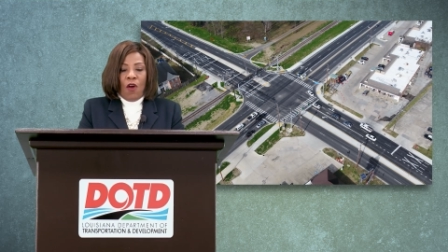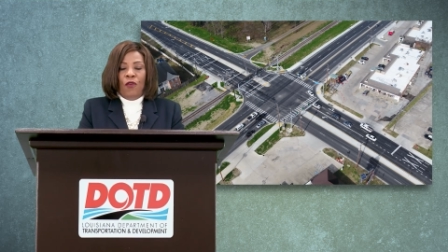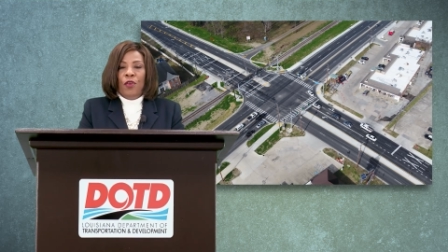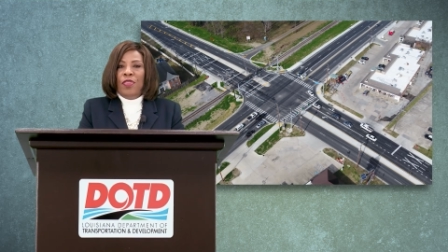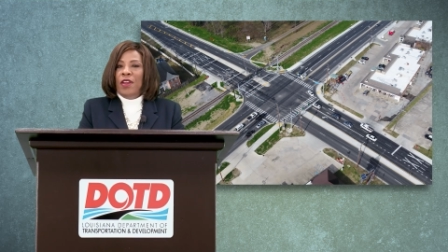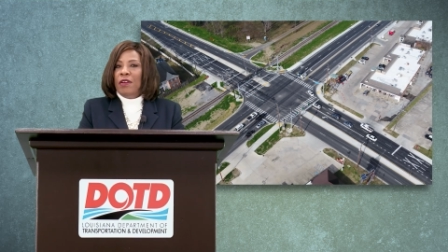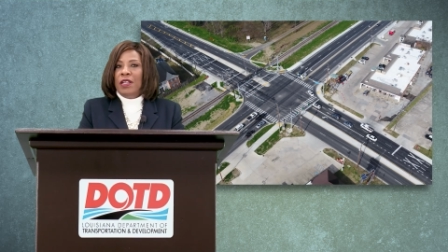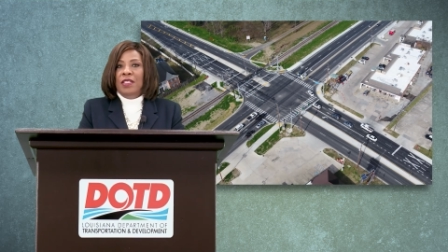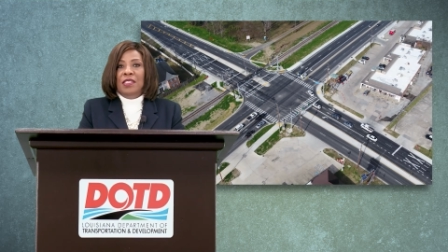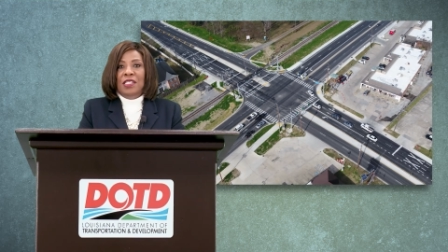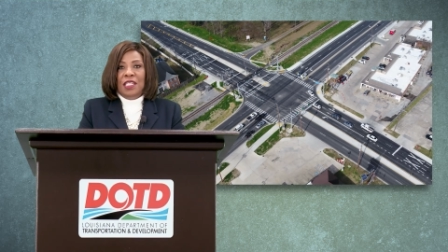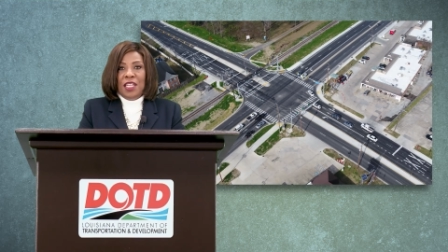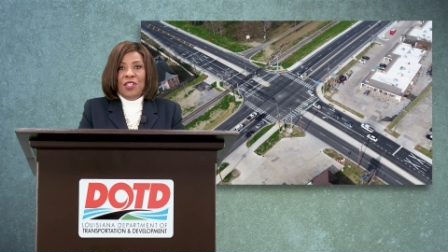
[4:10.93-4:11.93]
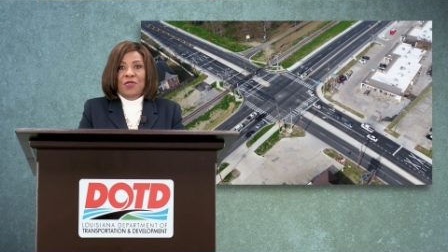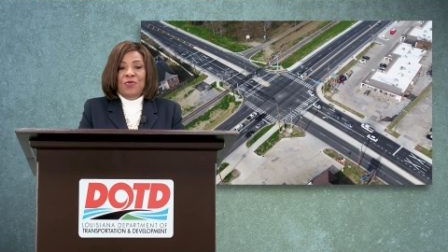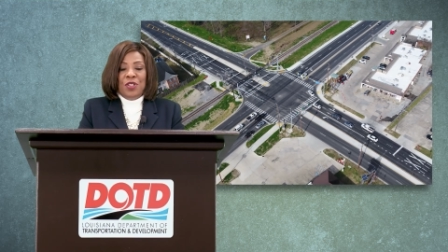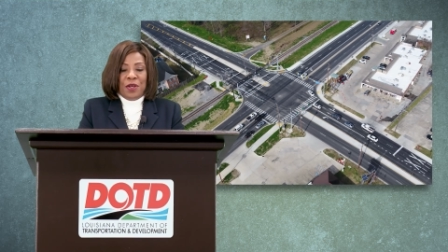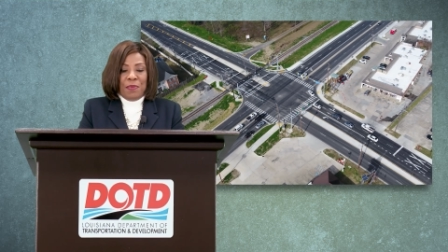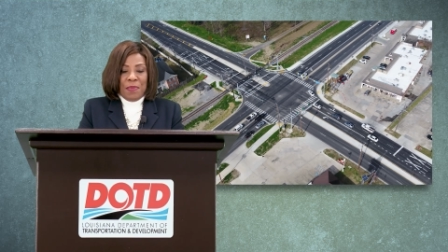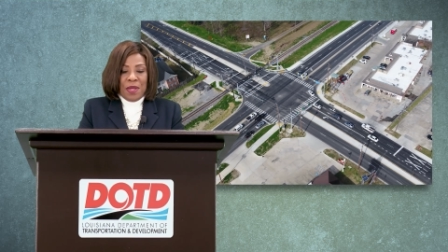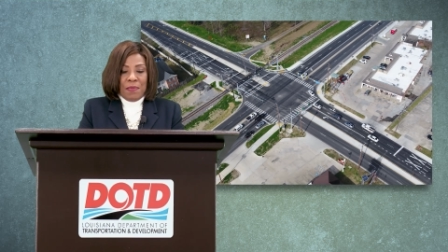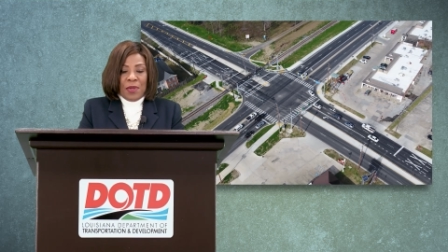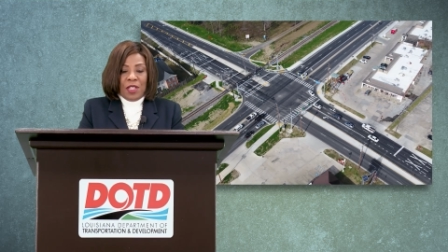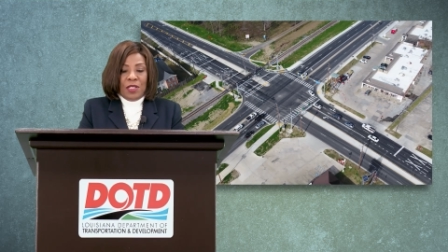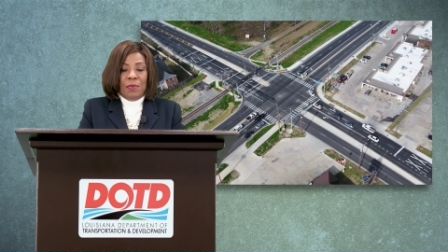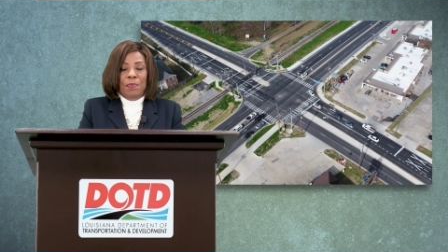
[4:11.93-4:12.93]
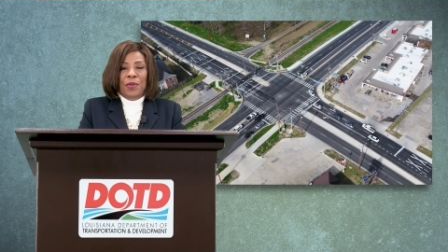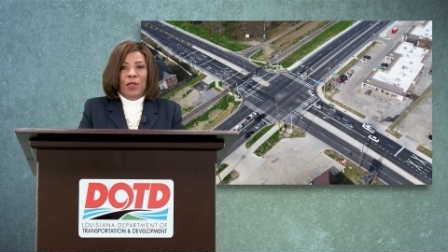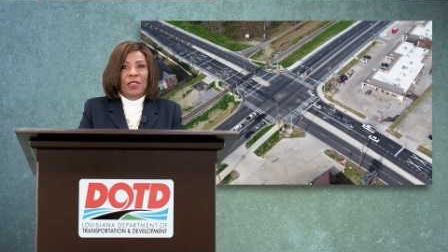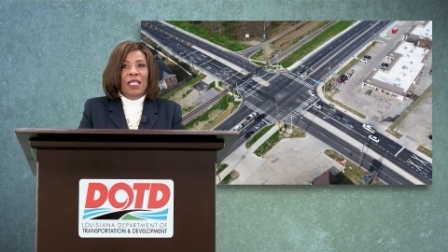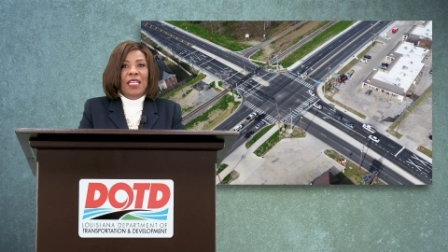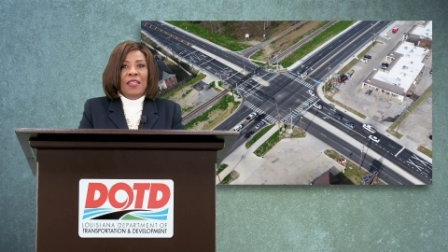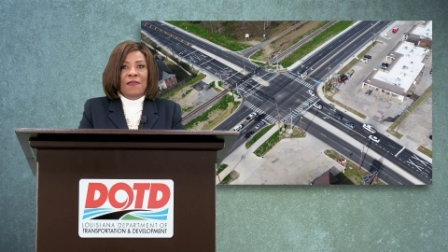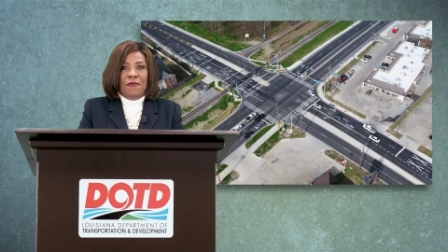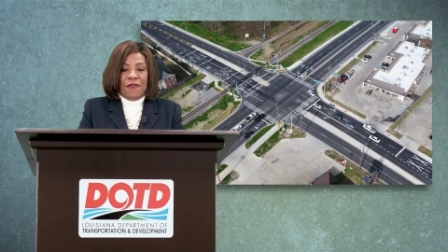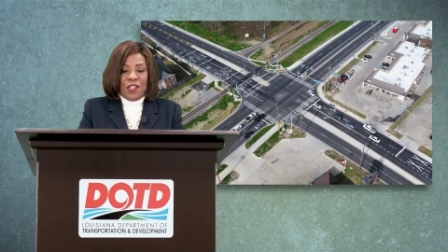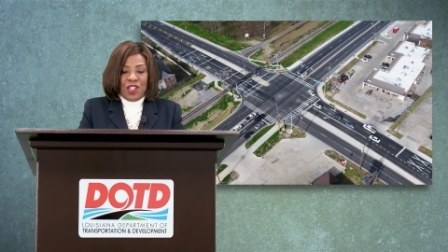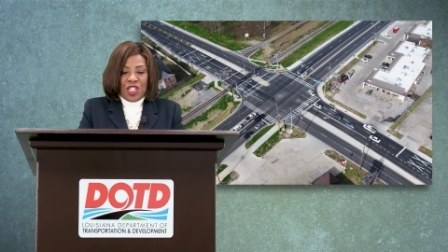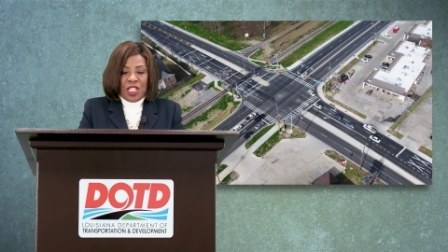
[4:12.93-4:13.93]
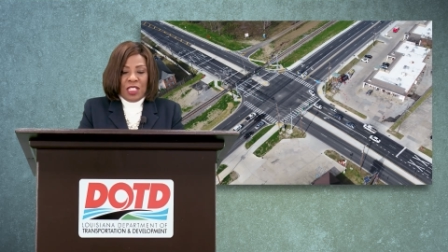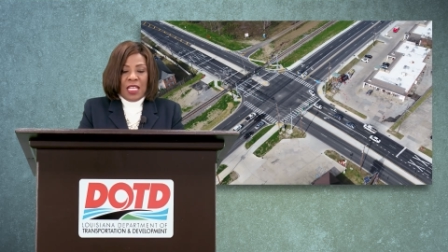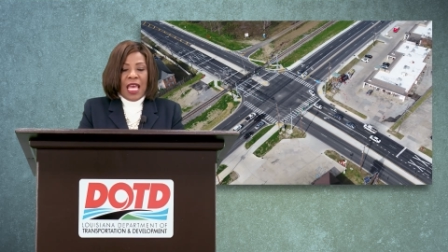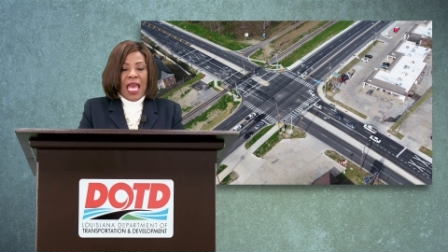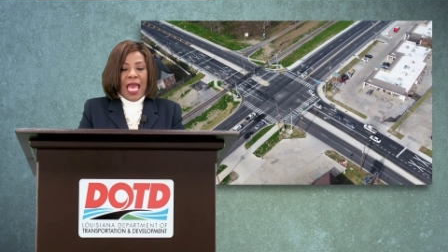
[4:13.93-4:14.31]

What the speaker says: for their continued commitment to building efficient